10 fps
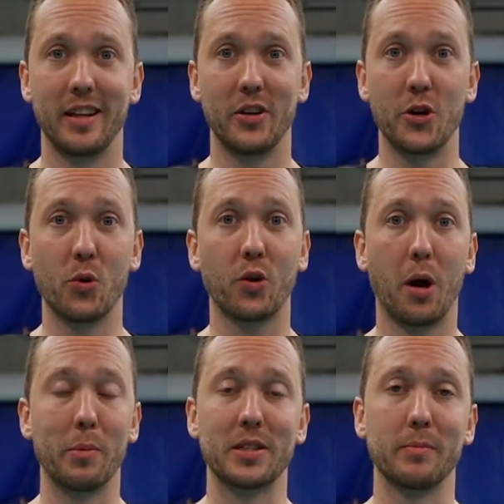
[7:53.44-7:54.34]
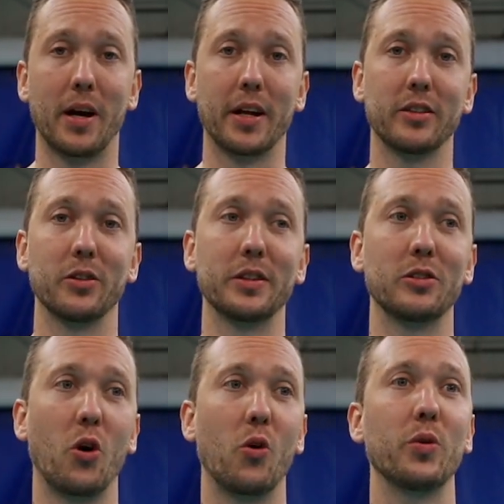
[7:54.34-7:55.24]
no comments about it. So it's
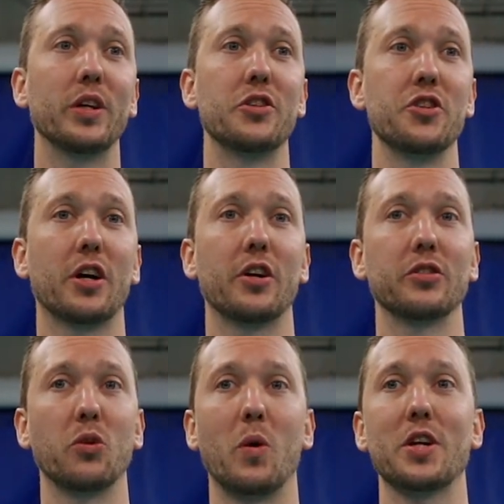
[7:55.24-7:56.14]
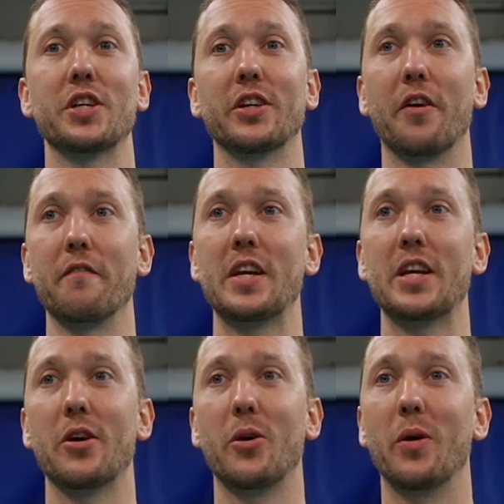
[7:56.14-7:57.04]
only jugglers who are watching it on
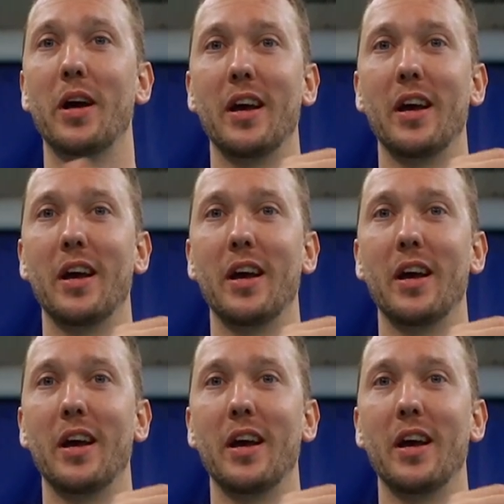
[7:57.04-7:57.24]
video,